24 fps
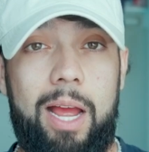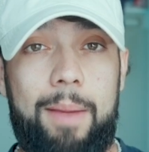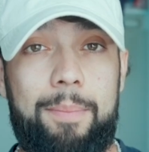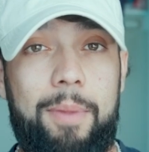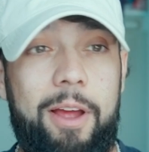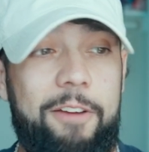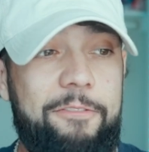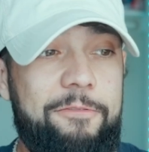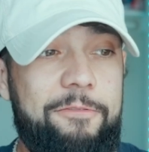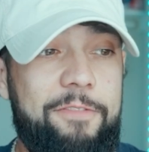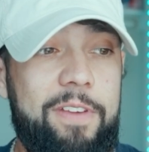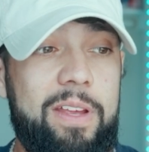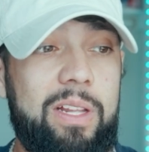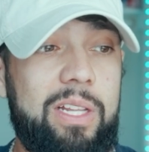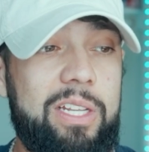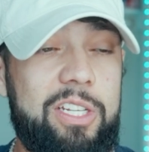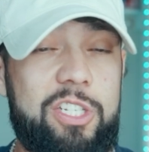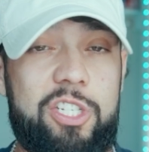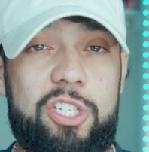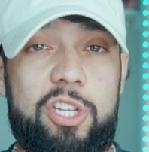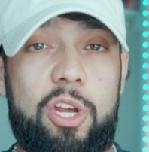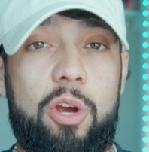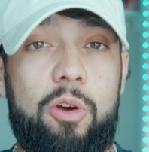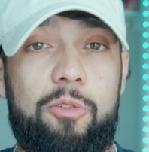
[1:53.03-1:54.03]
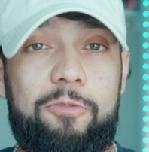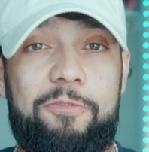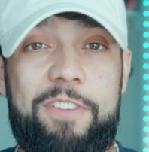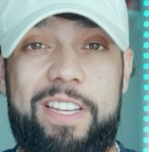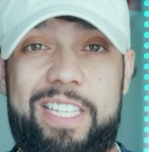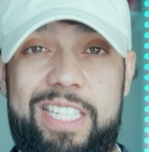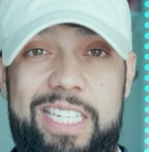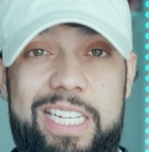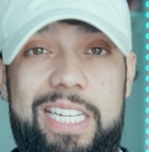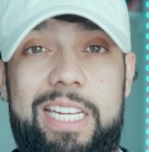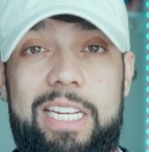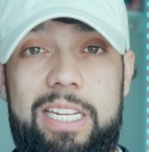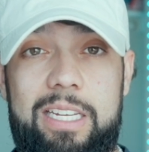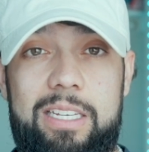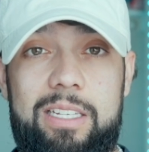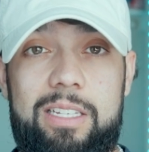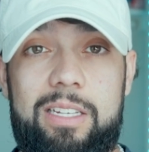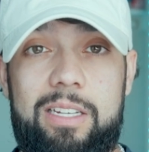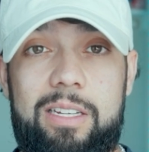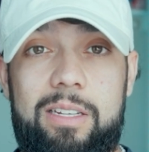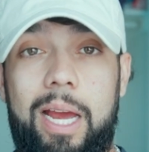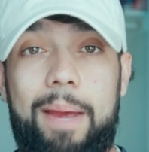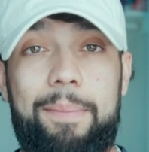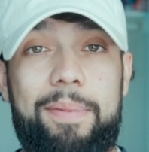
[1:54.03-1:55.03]
I'm not feeling so fatigued.
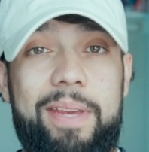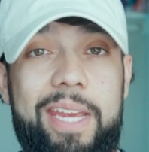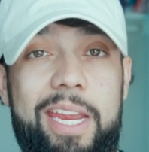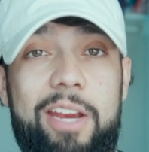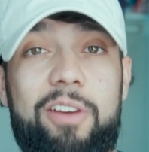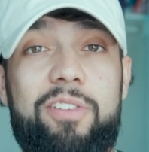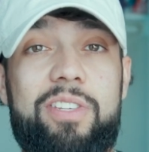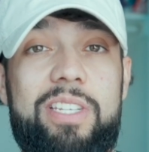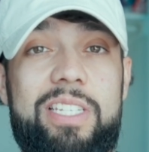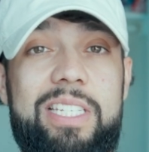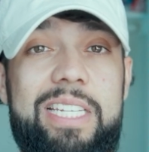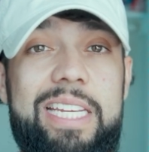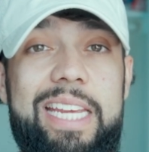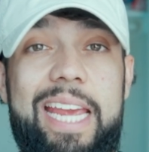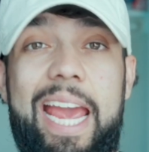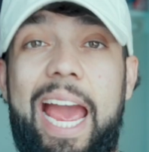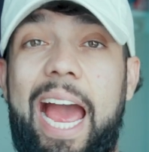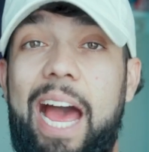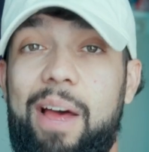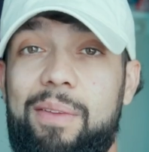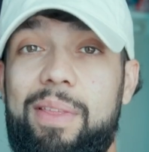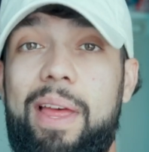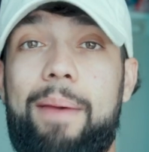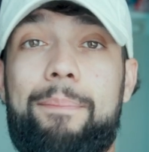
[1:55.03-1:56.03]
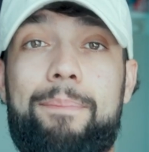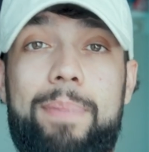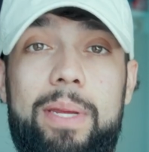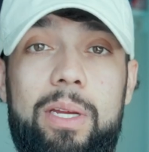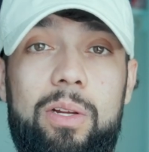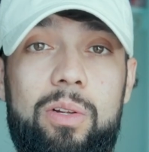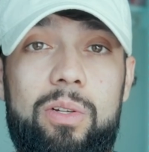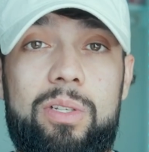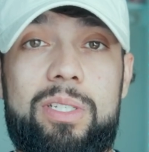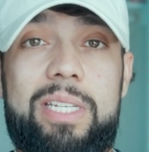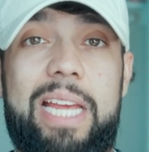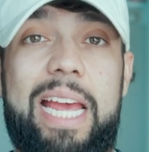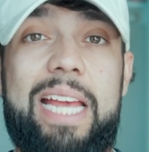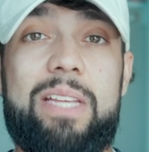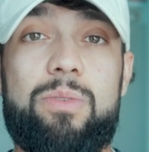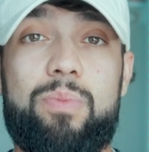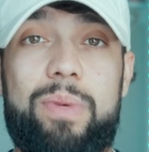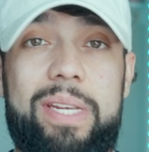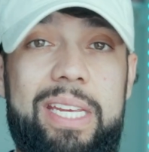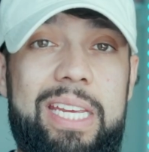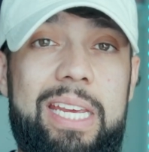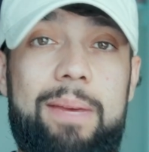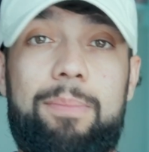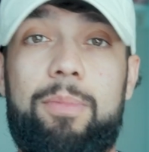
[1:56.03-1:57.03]
I'm curious to see how that builds as we
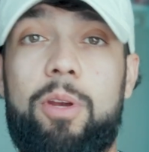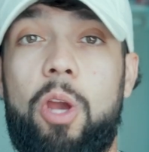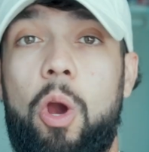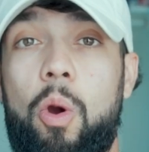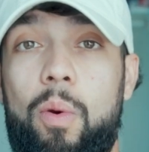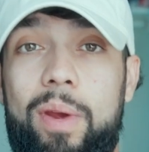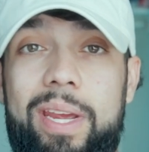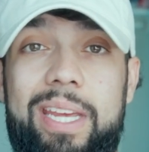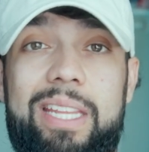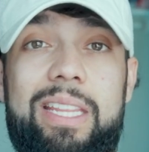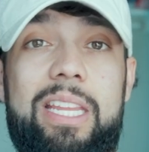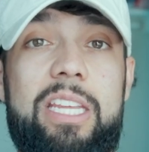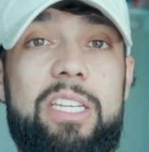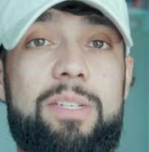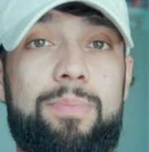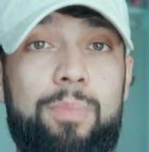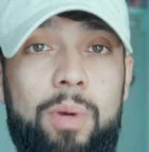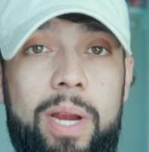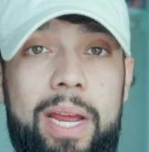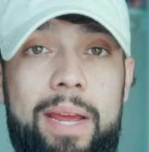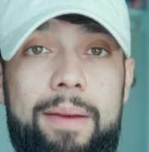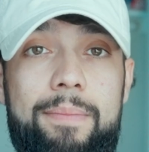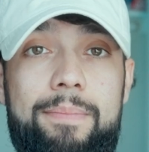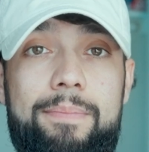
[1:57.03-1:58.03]
keep going in this prep,